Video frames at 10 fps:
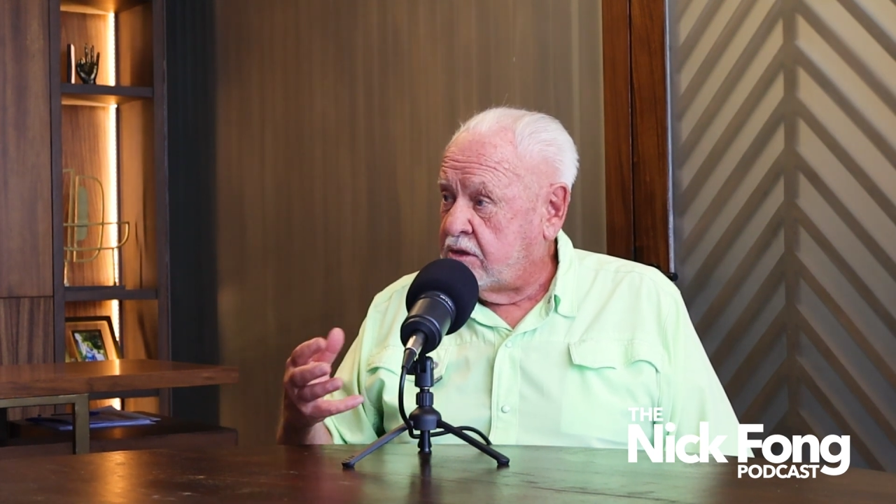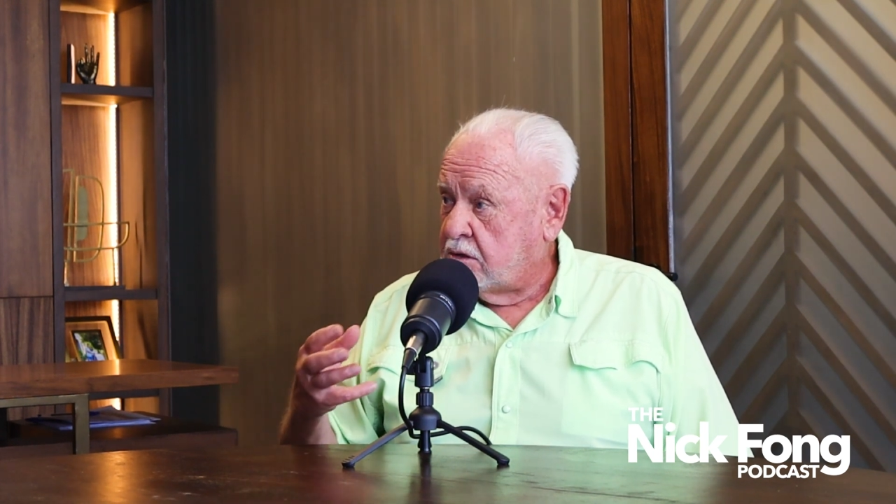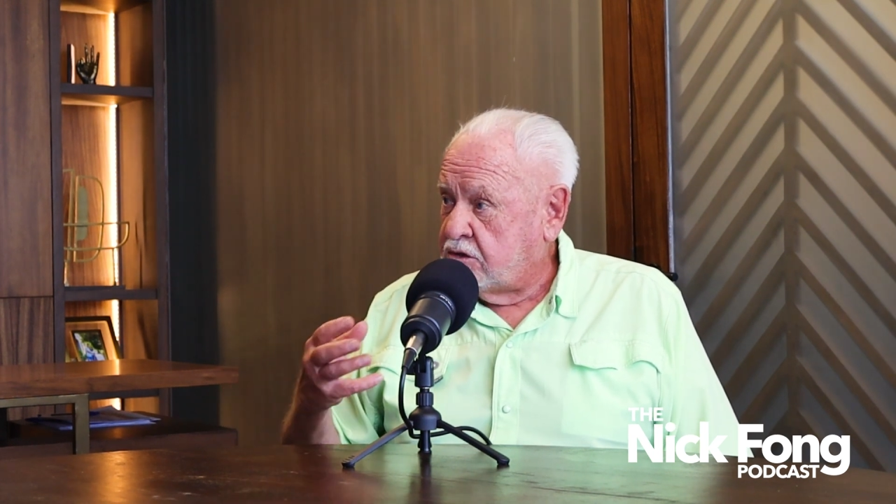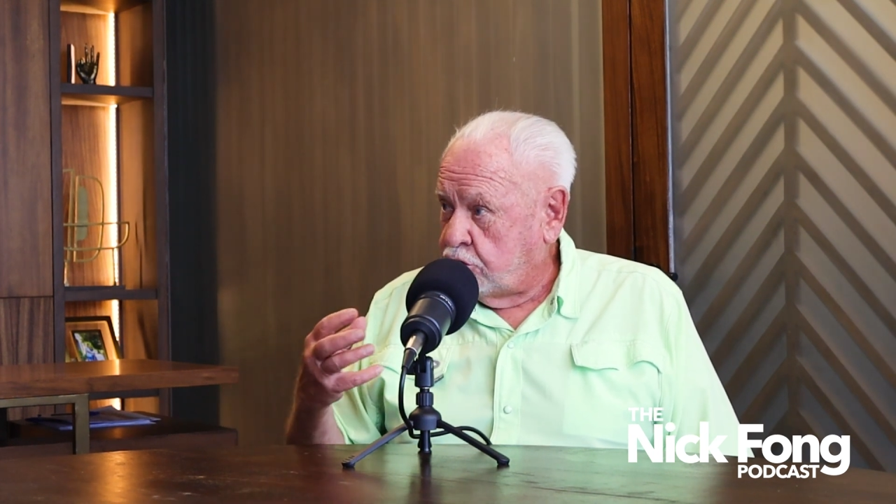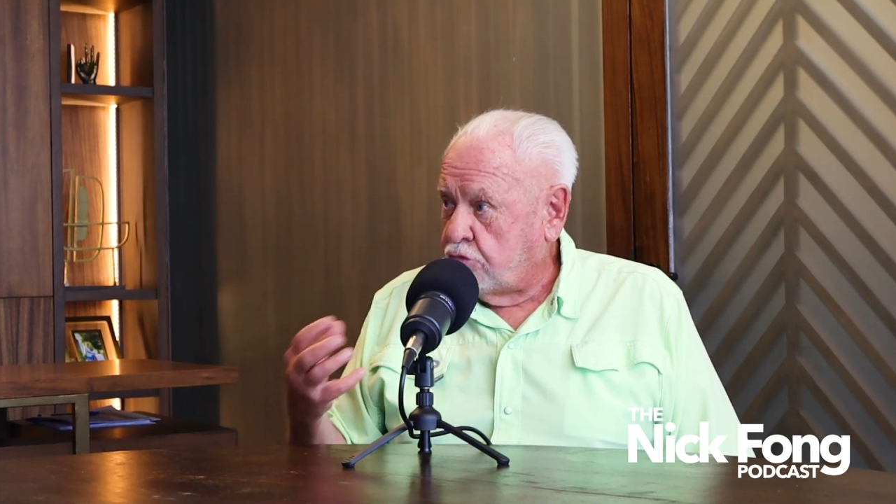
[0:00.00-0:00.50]

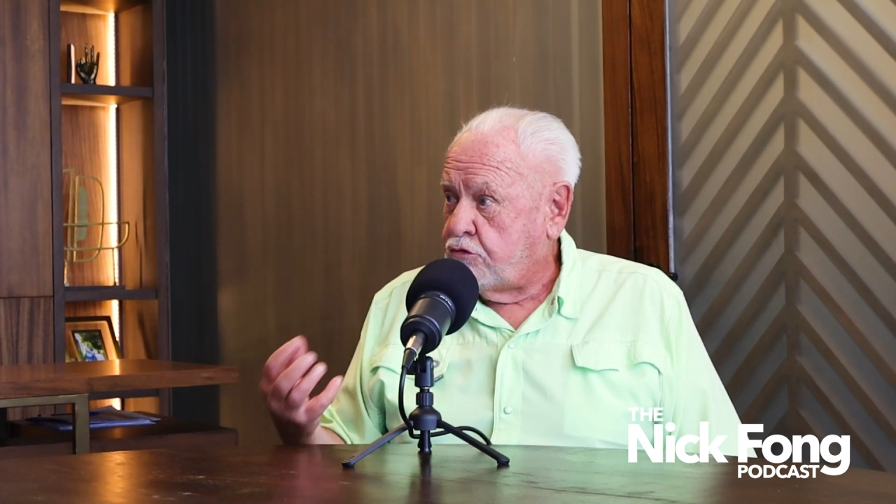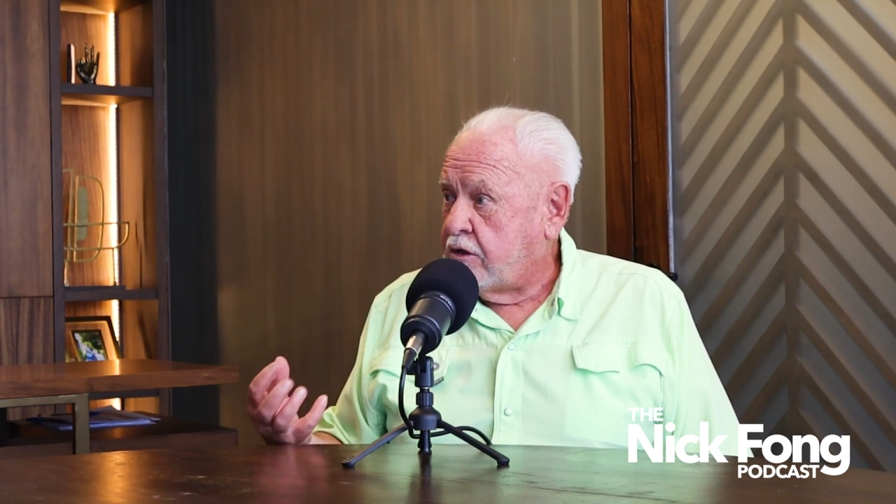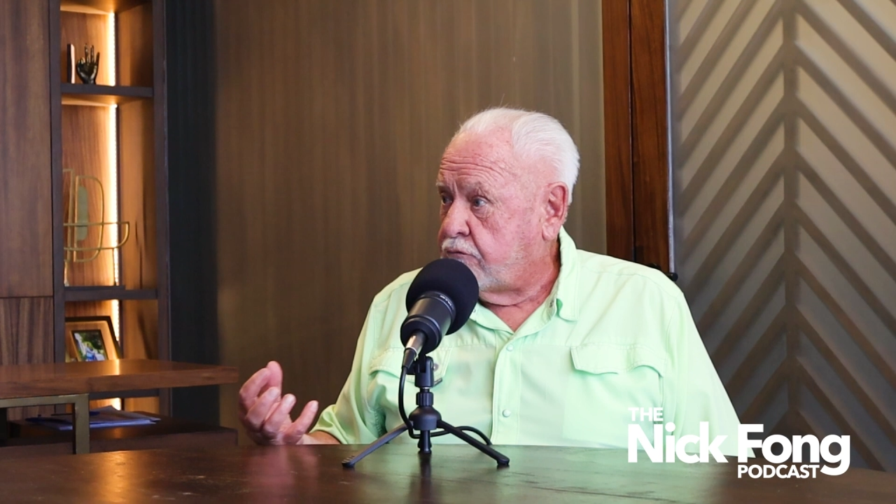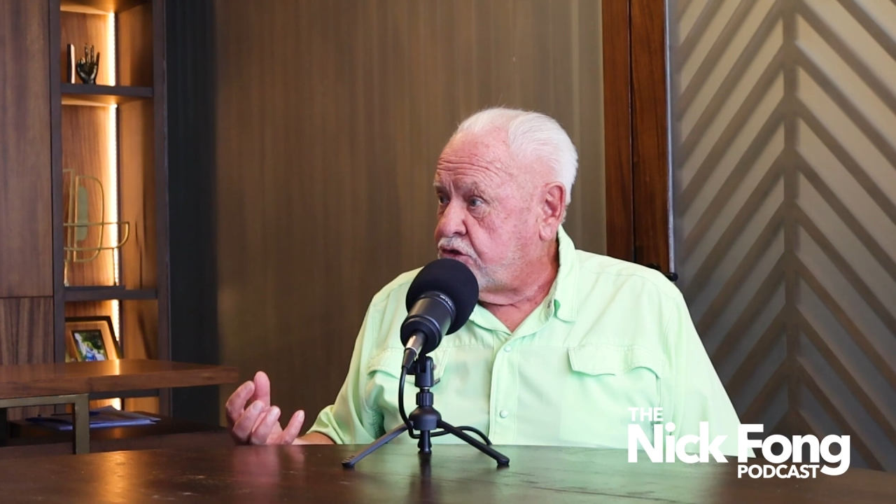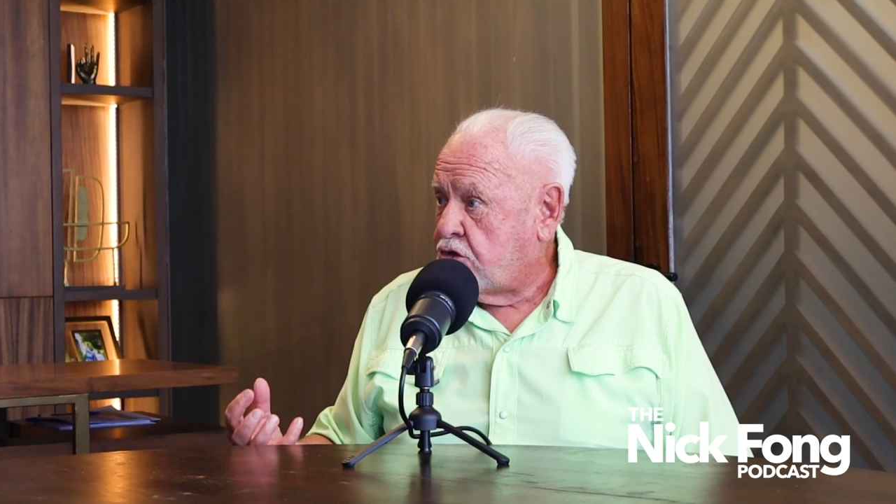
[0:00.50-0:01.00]
and she'll
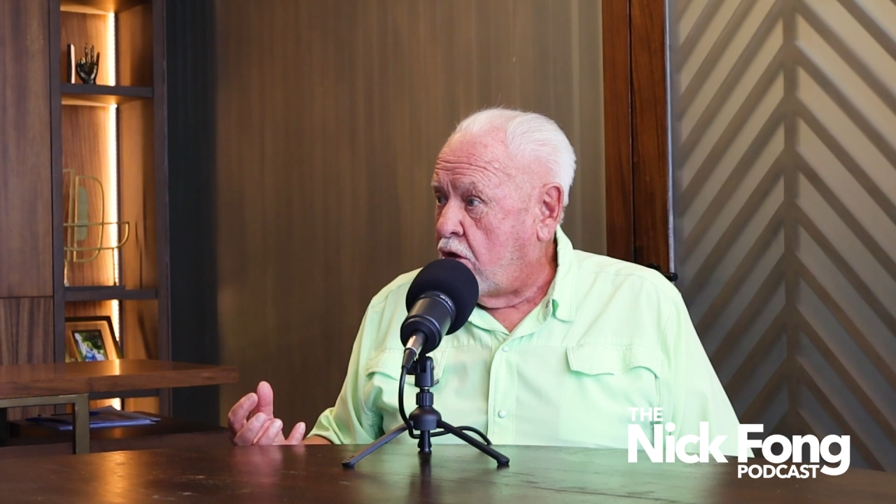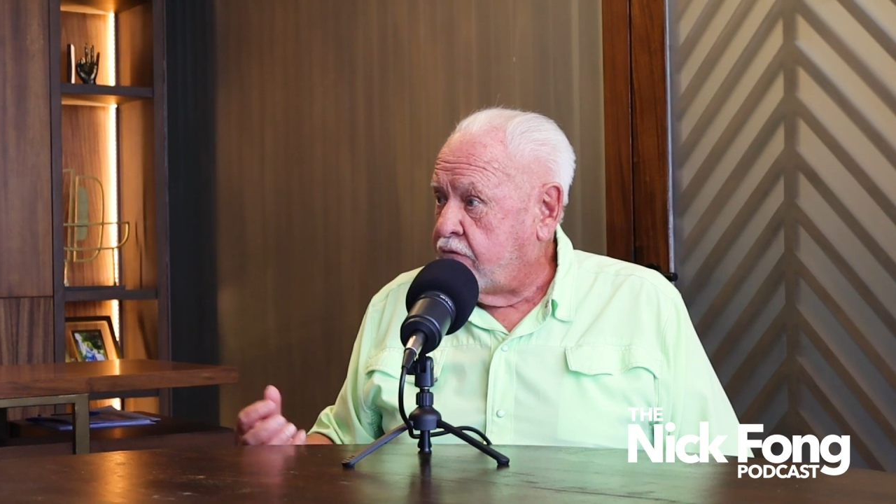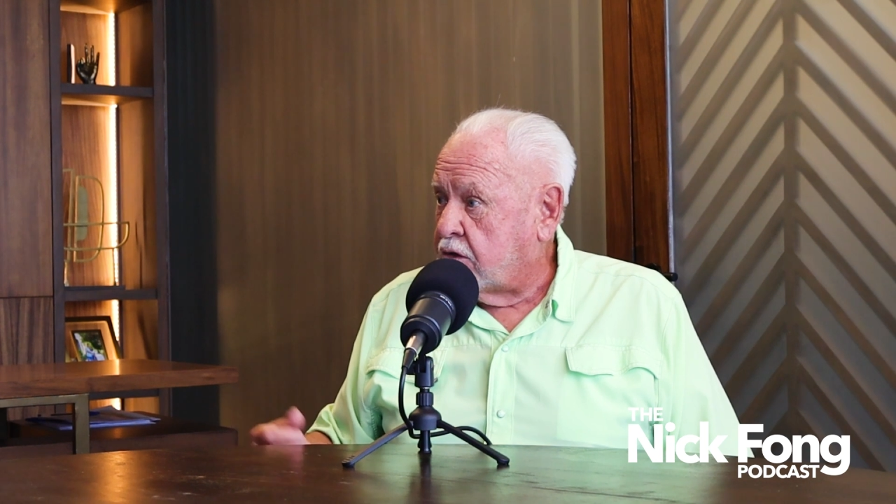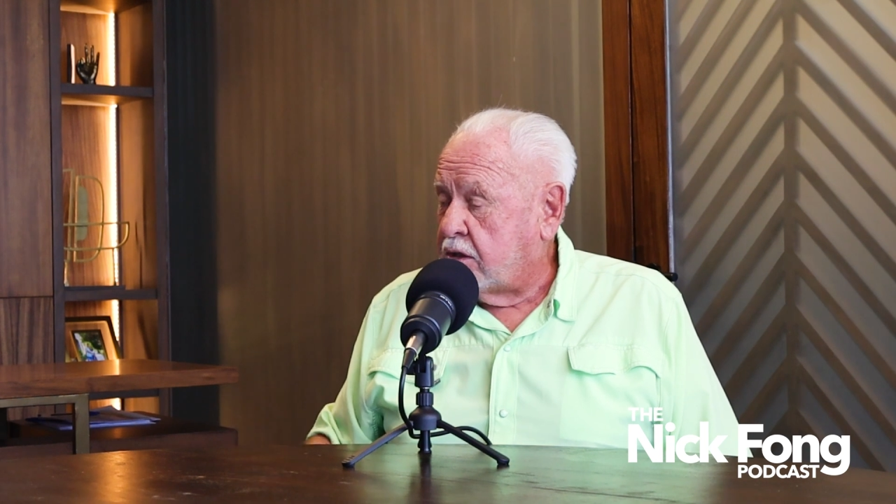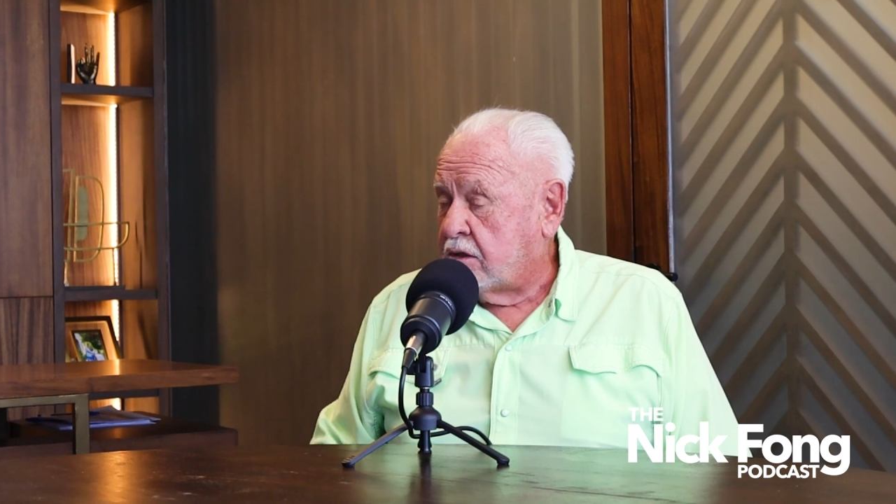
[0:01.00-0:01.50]
try to resolve it.